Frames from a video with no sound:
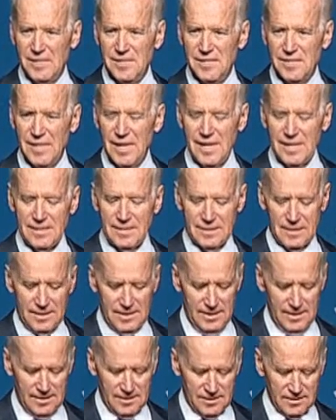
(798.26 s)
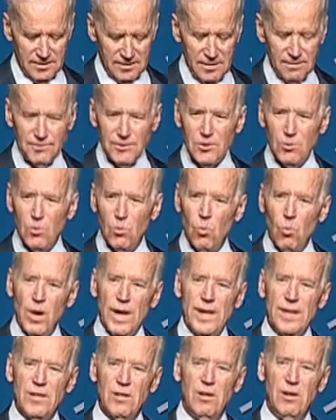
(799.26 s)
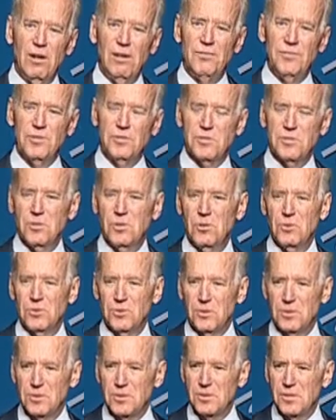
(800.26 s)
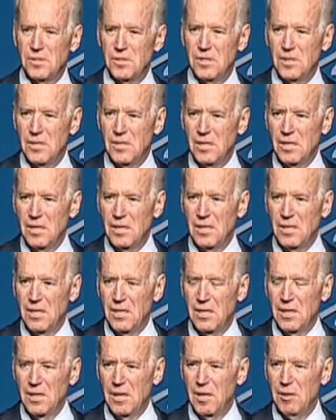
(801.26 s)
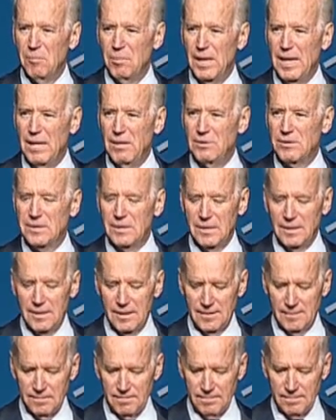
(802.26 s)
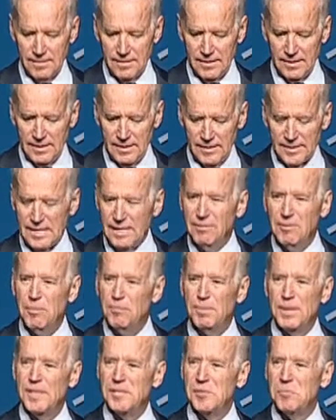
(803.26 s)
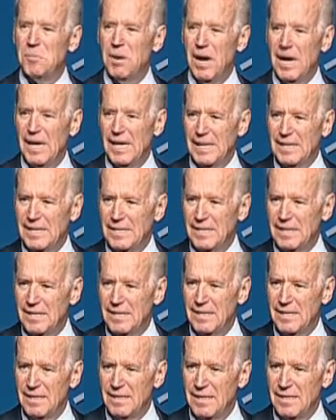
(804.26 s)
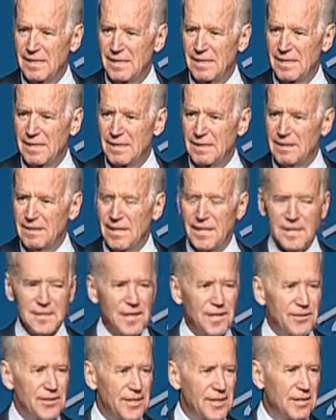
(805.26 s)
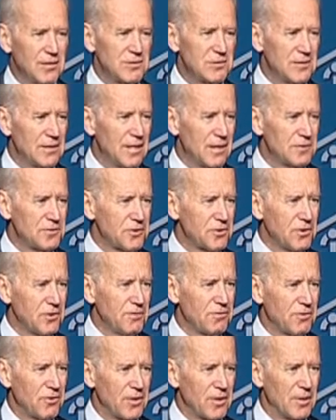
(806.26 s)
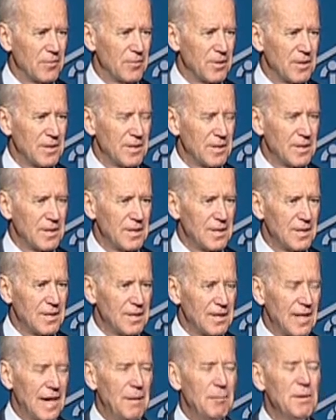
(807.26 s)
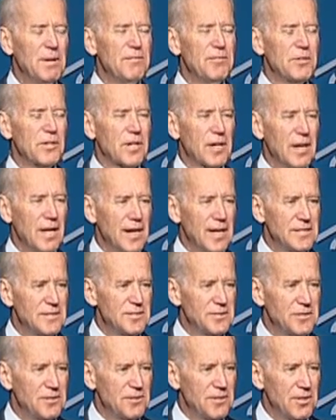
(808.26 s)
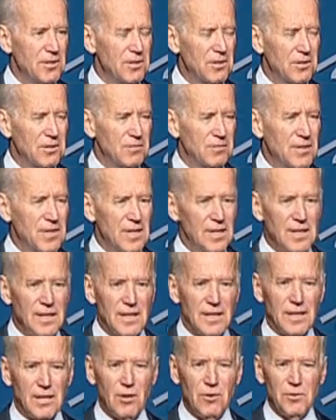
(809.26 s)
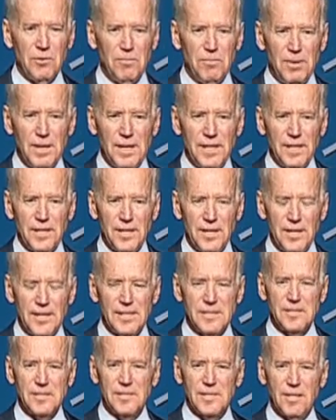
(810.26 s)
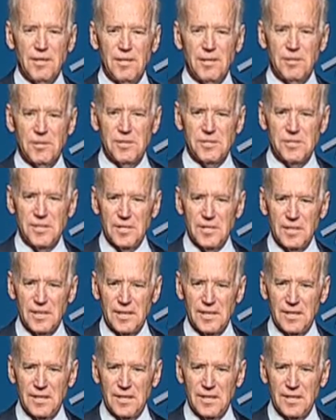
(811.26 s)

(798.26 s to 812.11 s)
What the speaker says: that it's lifted a weight off their shoulders about, it's given them peace of mind like nothing else could for them. How many of your clients do you know go to bed at night staring at the ceiling,